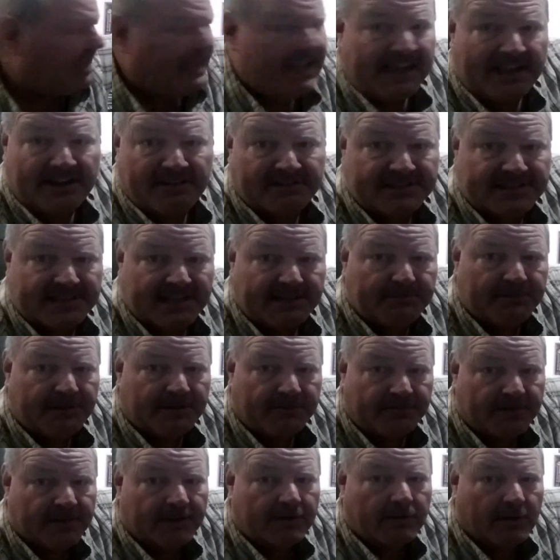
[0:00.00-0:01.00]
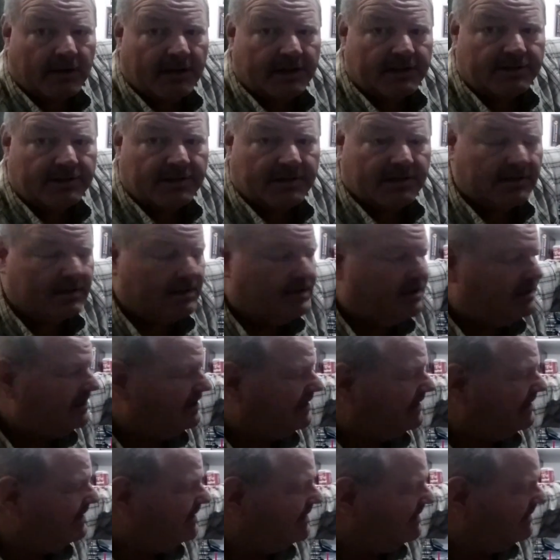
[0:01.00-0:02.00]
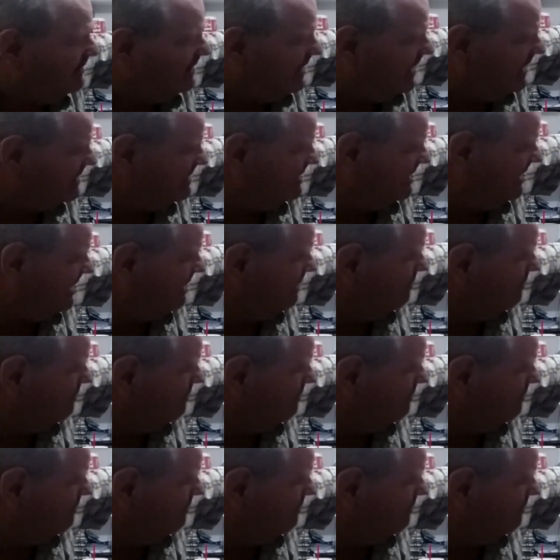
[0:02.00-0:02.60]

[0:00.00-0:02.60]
layout, same configuration as the